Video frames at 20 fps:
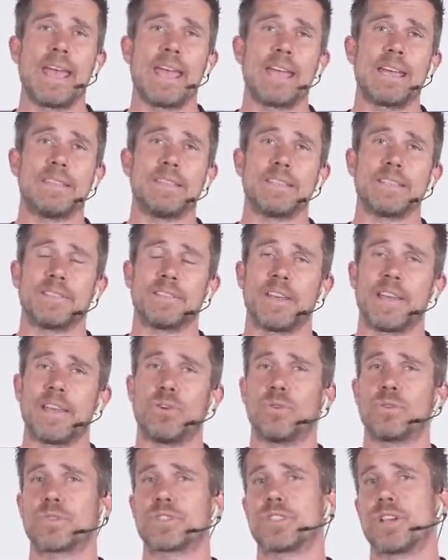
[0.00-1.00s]
and
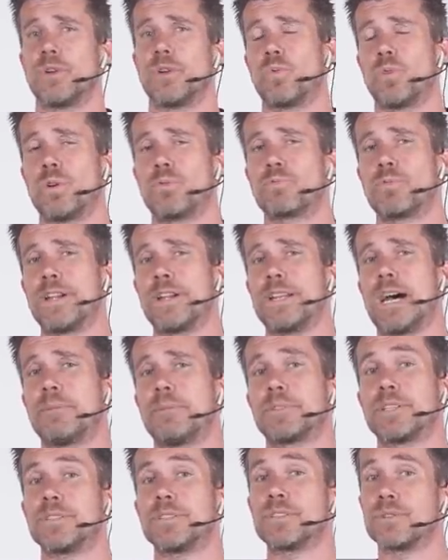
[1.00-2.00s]
they also will
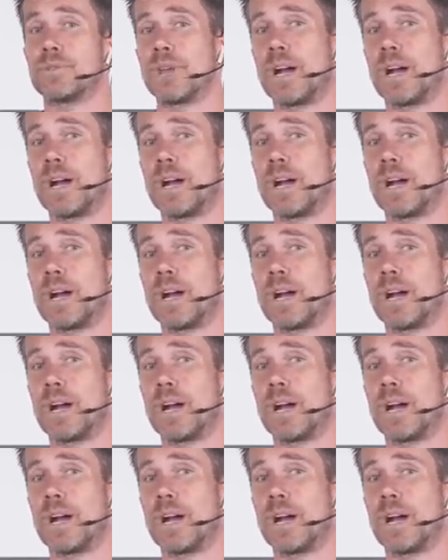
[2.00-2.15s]
read up to